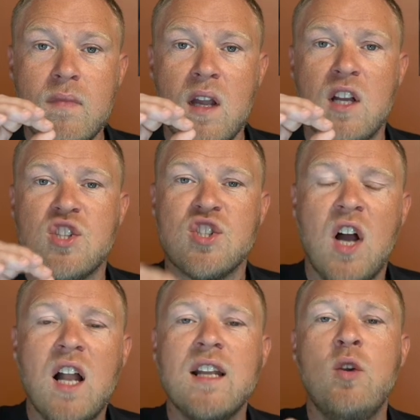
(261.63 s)
a
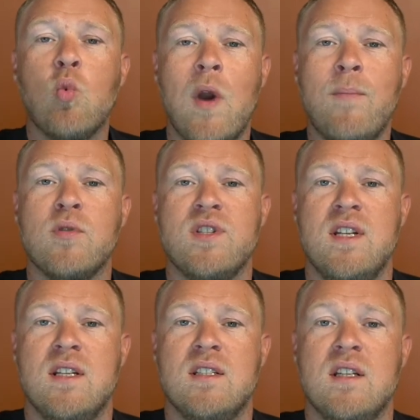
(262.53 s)
solid
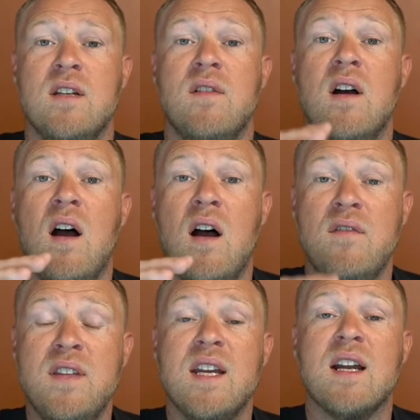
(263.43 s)
representative
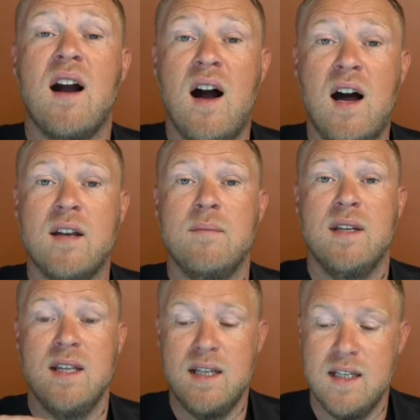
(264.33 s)
of the
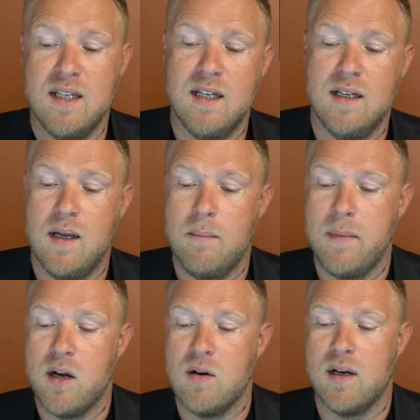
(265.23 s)
economy in
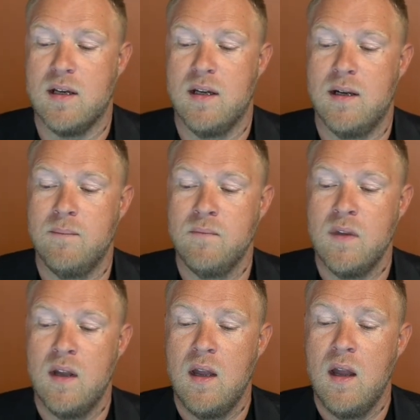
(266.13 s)
America.
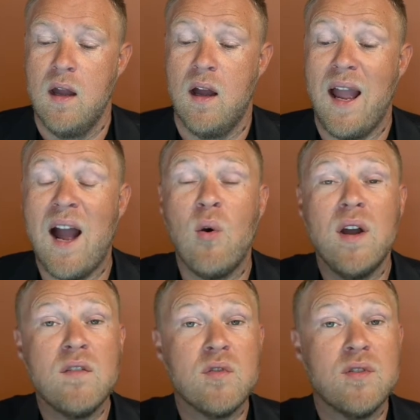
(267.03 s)

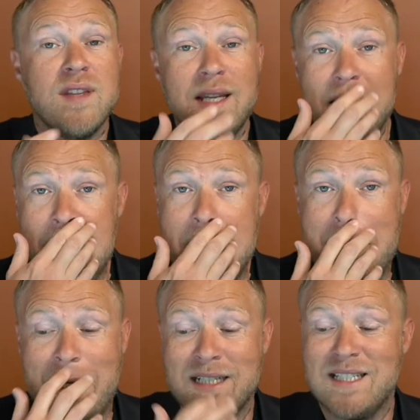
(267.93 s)
However, the
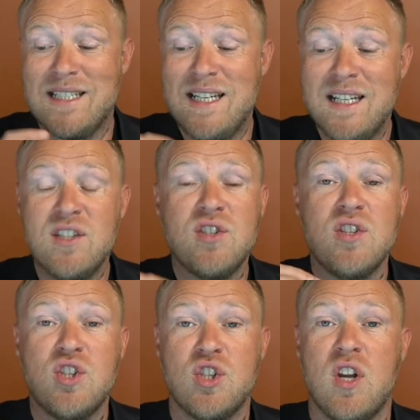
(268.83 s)
index tends to
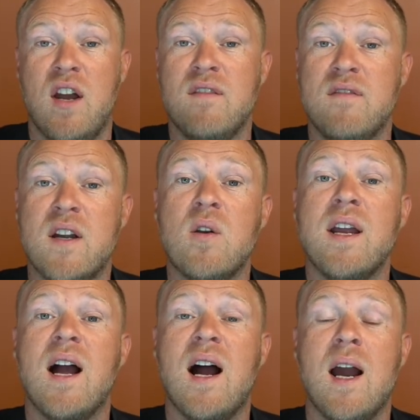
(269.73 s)
shun very
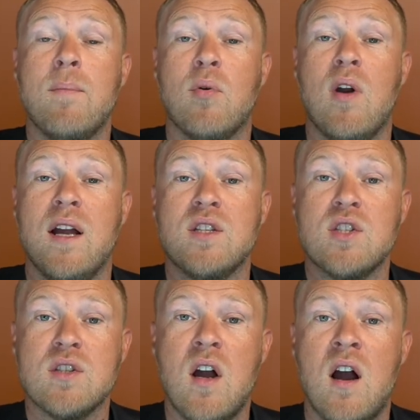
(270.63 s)
high-priced
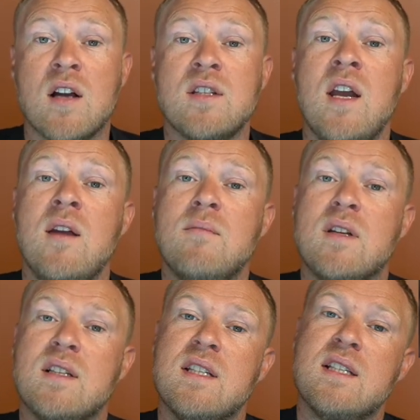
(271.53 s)
stocks
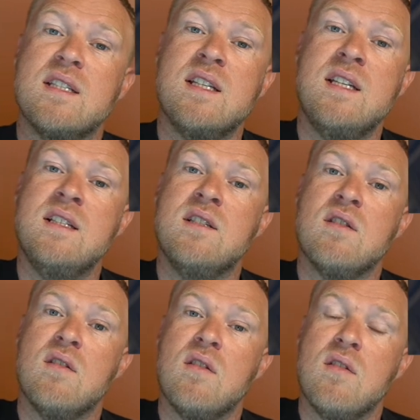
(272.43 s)
because it
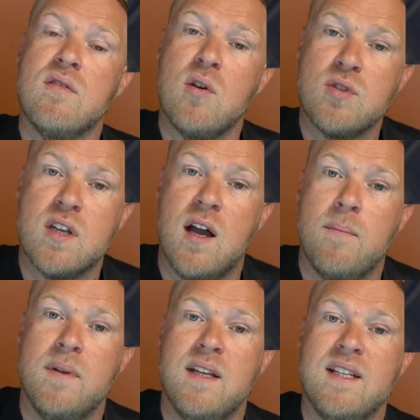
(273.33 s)
sees those
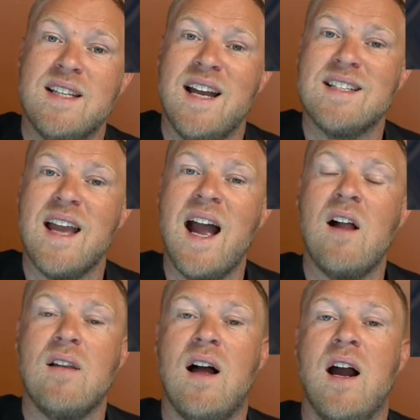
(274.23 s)
companies as
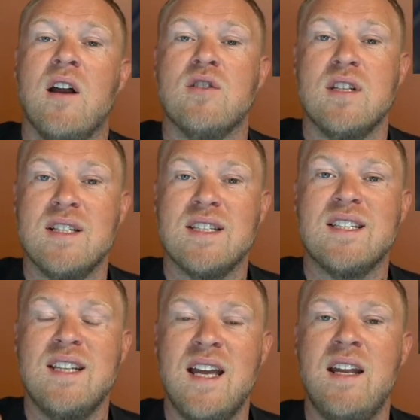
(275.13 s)
outliers
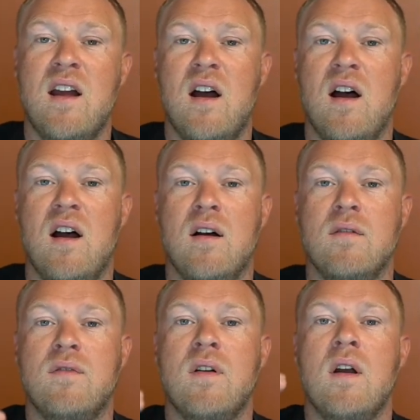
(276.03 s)
instead of